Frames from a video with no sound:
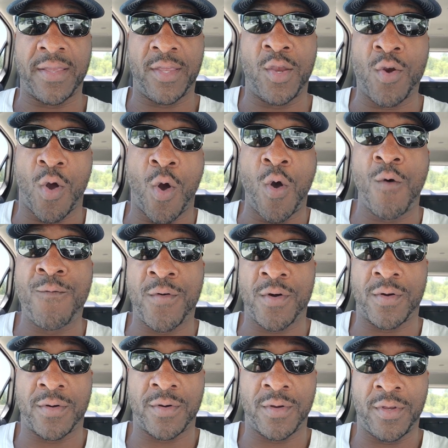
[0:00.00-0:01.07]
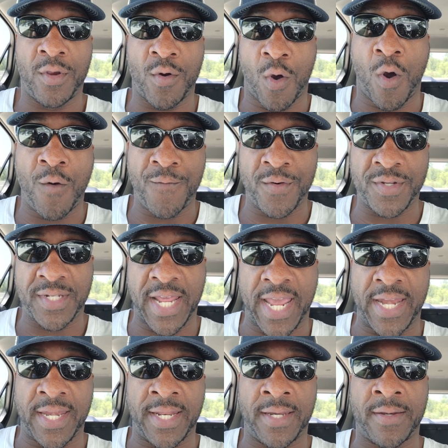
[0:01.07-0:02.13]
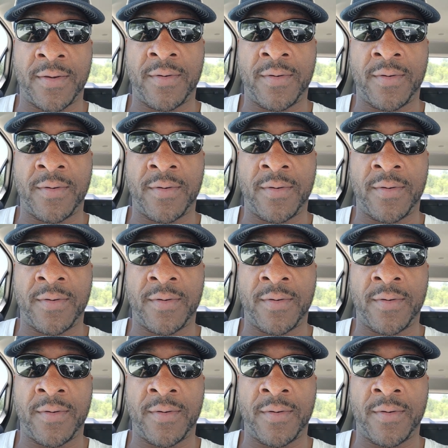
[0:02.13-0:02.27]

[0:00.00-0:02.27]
You're overstanding.